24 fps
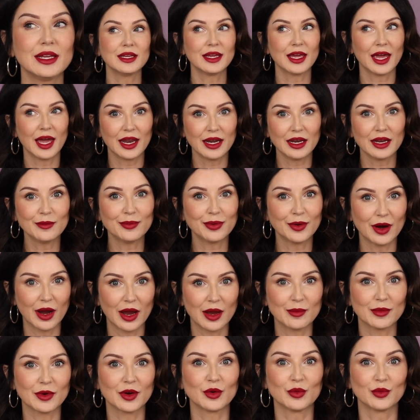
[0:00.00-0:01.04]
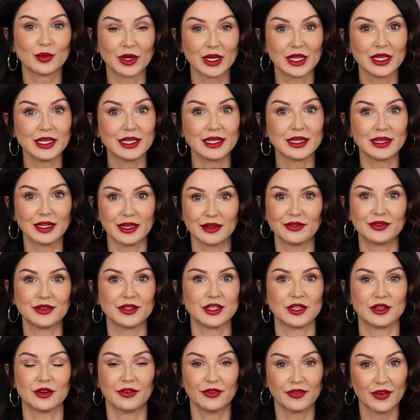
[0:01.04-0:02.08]
Can a primer really
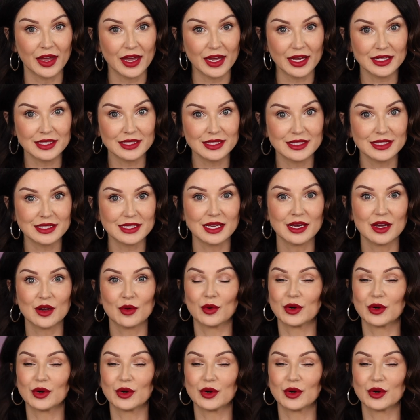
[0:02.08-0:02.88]
lift your face?